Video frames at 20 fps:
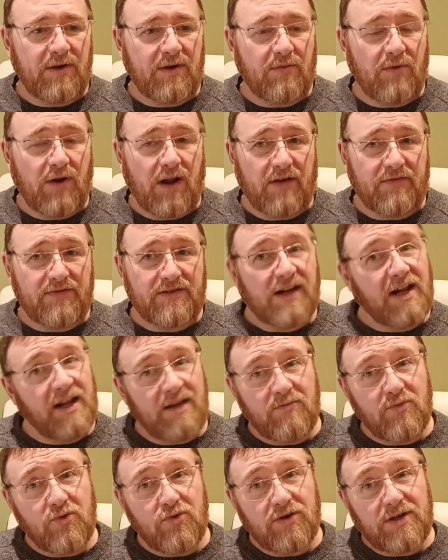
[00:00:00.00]
beer will have
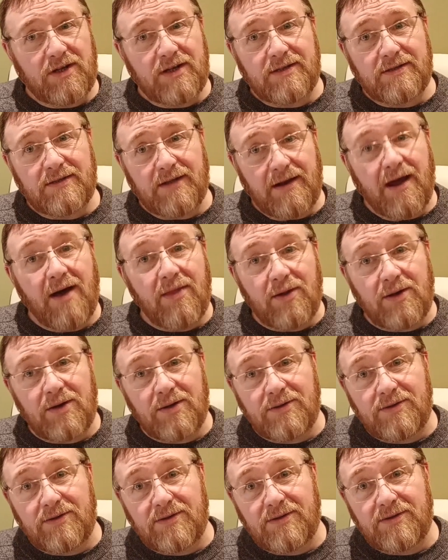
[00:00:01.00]
slightly more yeast than
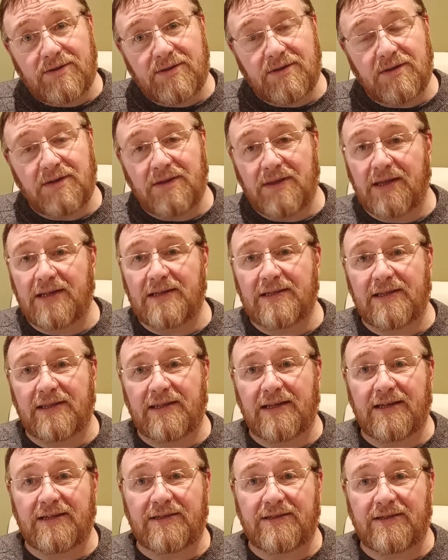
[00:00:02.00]
others and things like
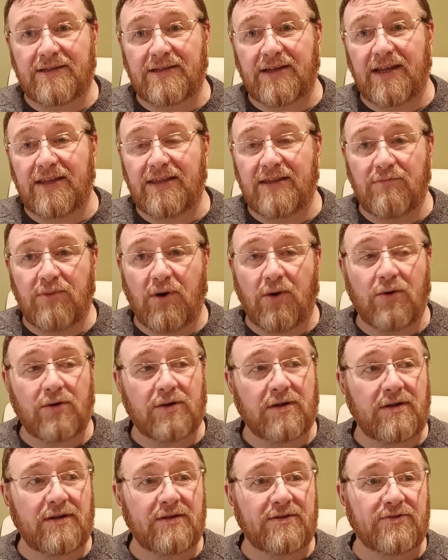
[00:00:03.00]
this in the
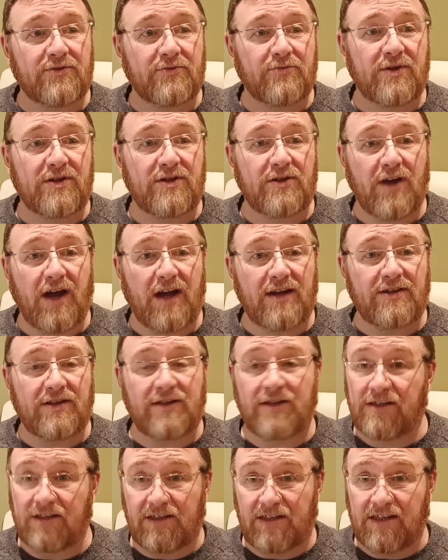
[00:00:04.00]
bottle. So when you add
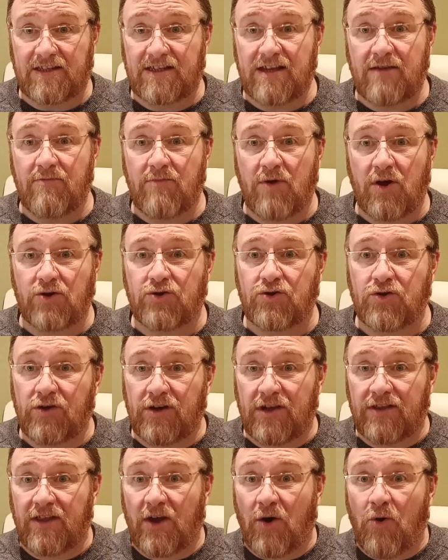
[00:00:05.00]
the same amount of
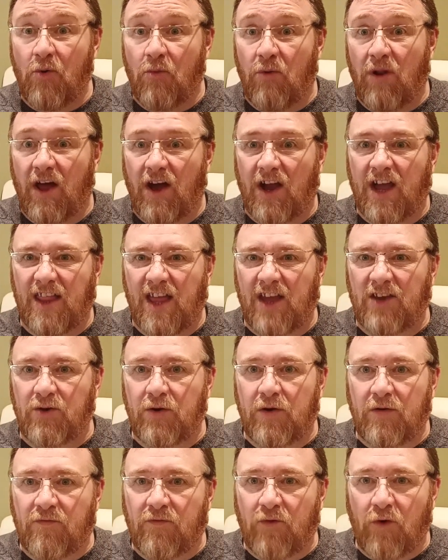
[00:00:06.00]
sugar you think, oh well, I'll get that
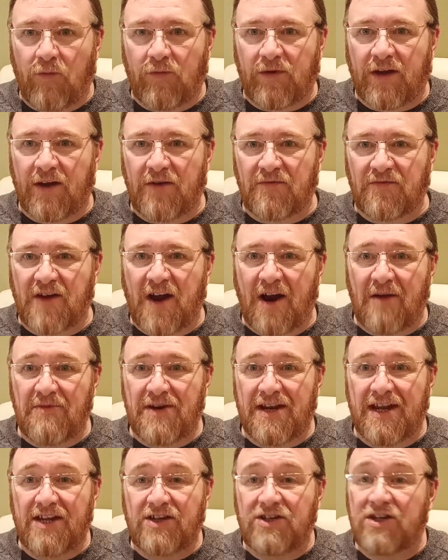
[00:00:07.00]
uniform kind of
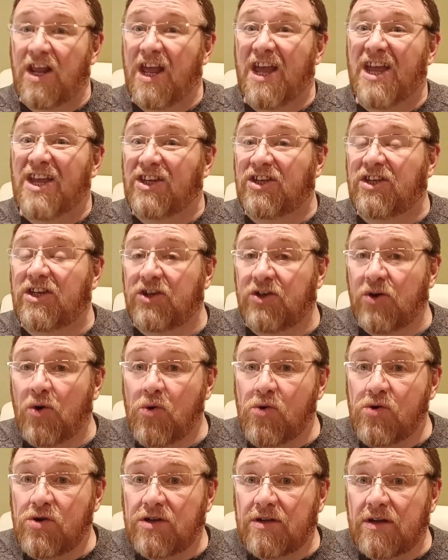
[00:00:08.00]
carbonation. You
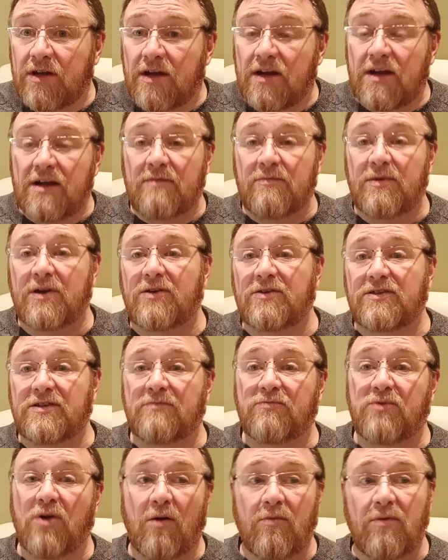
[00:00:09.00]
don't, because
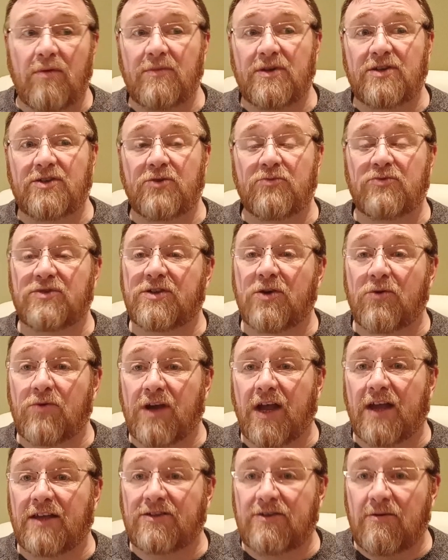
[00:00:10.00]
the problem is you'll still
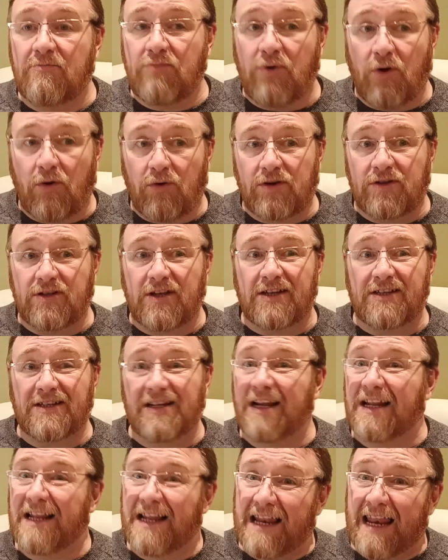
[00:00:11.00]
get some bottles that
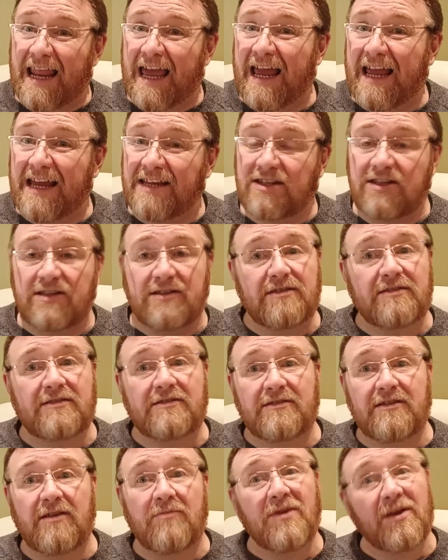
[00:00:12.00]
are slightly less and
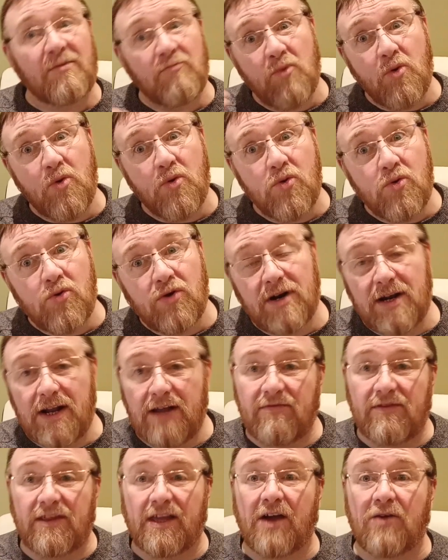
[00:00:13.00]
some are more and
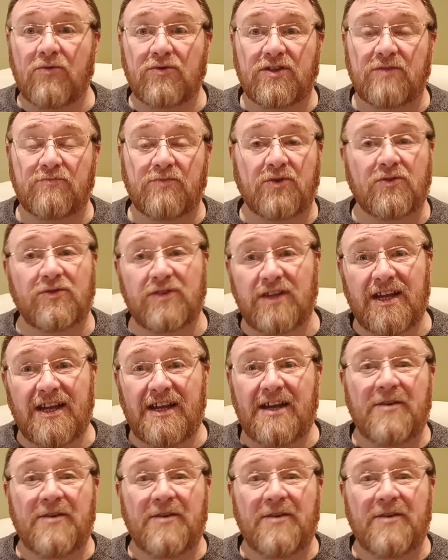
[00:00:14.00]
everything else, just because